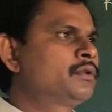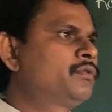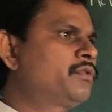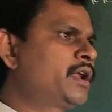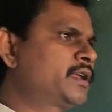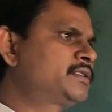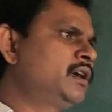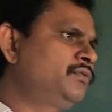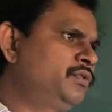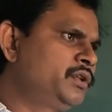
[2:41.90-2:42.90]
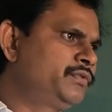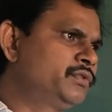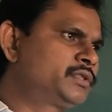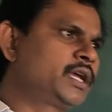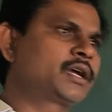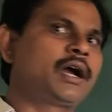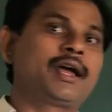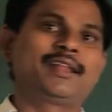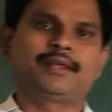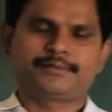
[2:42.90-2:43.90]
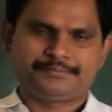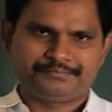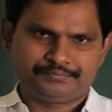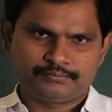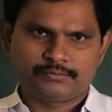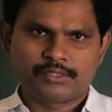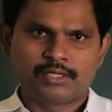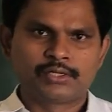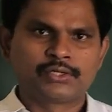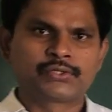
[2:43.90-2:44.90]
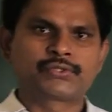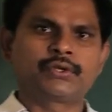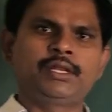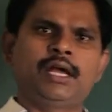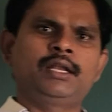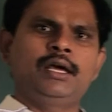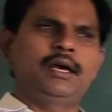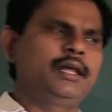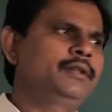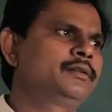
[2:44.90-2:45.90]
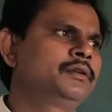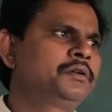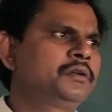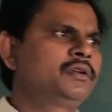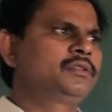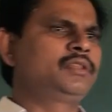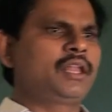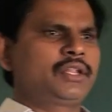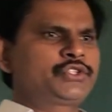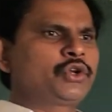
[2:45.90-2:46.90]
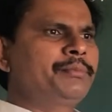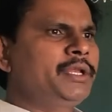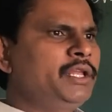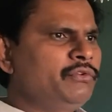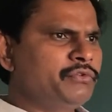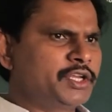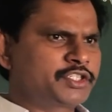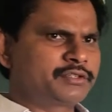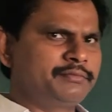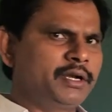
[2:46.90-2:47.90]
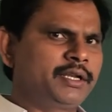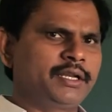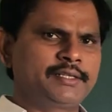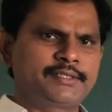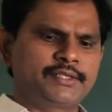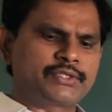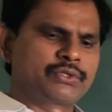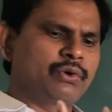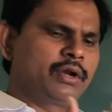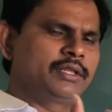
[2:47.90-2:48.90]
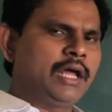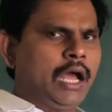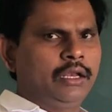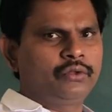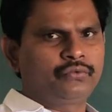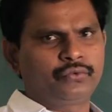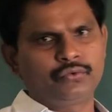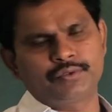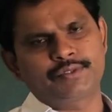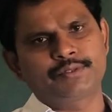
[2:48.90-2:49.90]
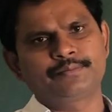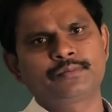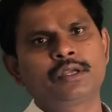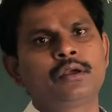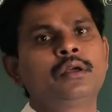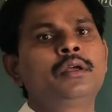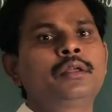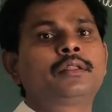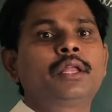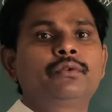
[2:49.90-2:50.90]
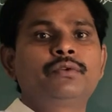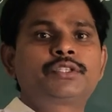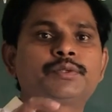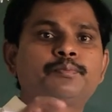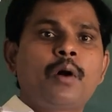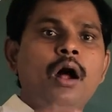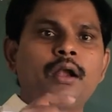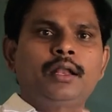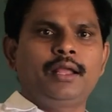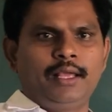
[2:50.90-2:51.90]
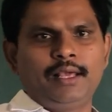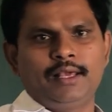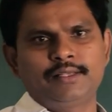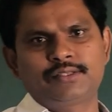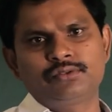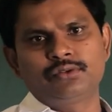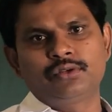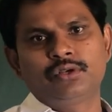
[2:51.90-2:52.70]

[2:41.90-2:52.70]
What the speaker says: For example, if you take annar, so in annar there are so many waste materials stored in the annar fruits. Then which part is